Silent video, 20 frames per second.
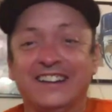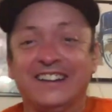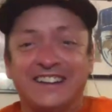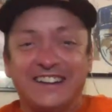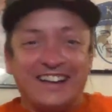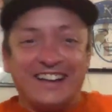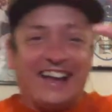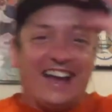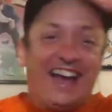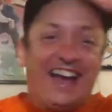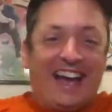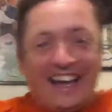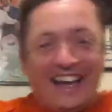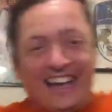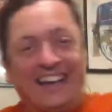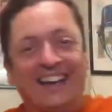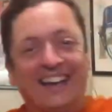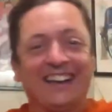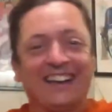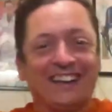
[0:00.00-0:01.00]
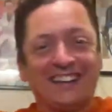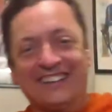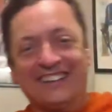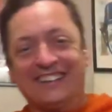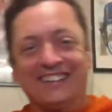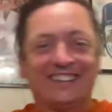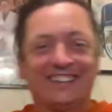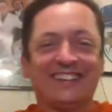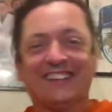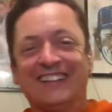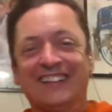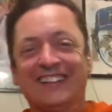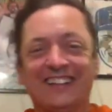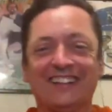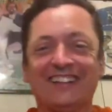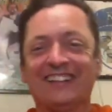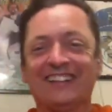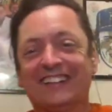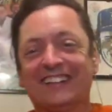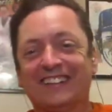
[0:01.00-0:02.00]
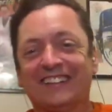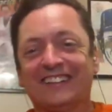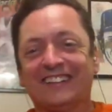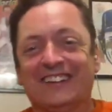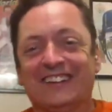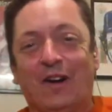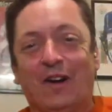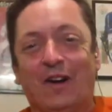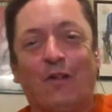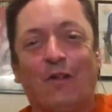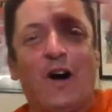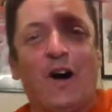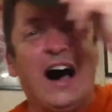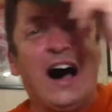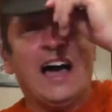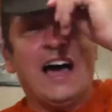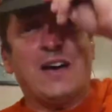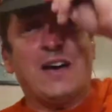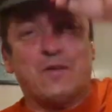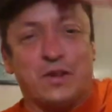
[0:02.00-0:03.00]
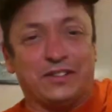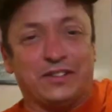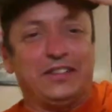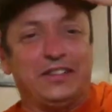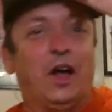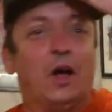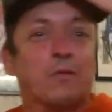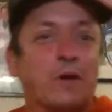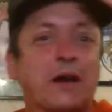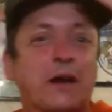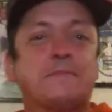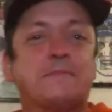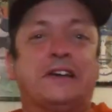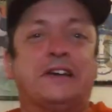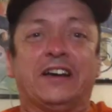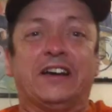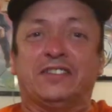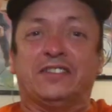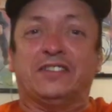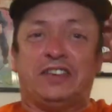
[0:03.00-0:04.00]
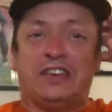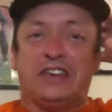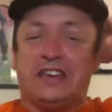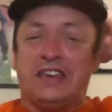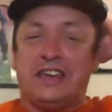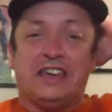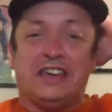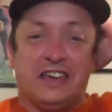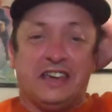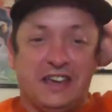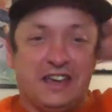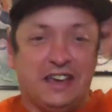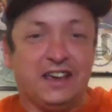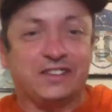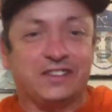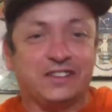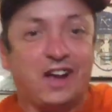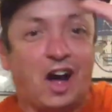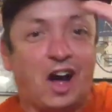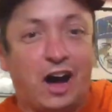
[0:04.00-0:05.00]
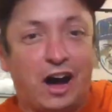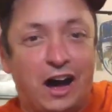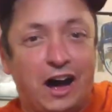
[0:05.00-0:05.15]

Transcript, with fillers: let's go! You know why we're celebrating? Because he is